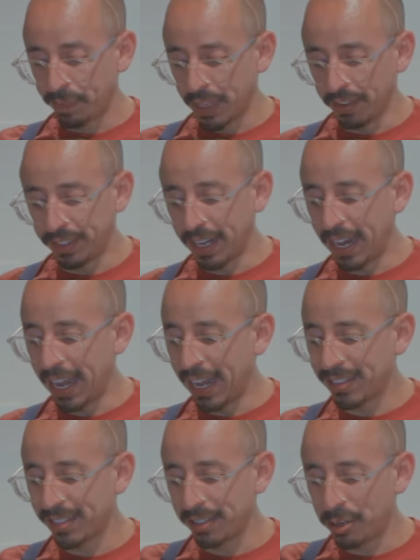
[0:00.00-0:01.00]
if that
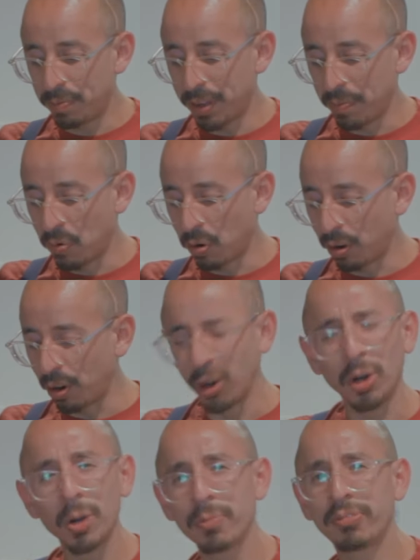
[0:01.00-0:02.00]
adds a little bit more
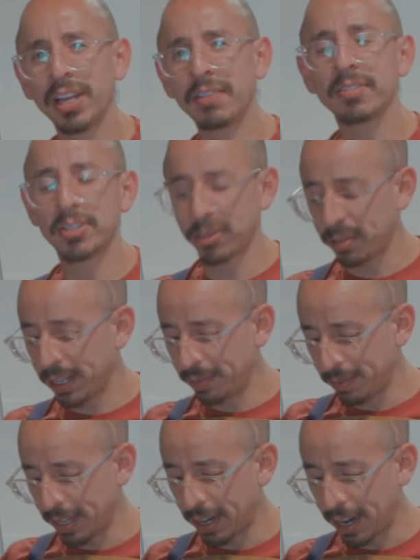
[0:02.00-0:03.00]
herb flavor to
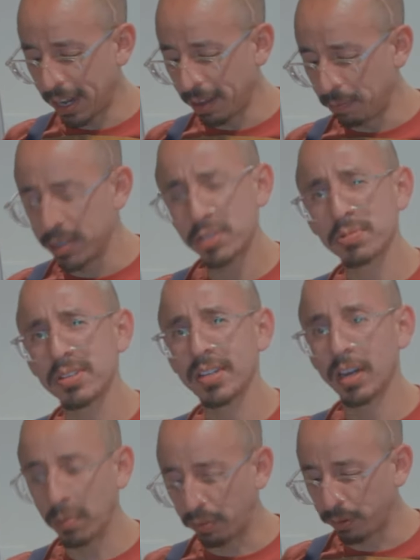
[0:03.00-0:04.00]
it that I wish was
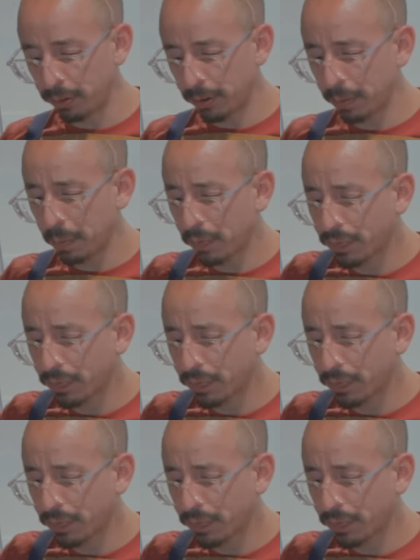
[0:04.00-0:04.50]
there before.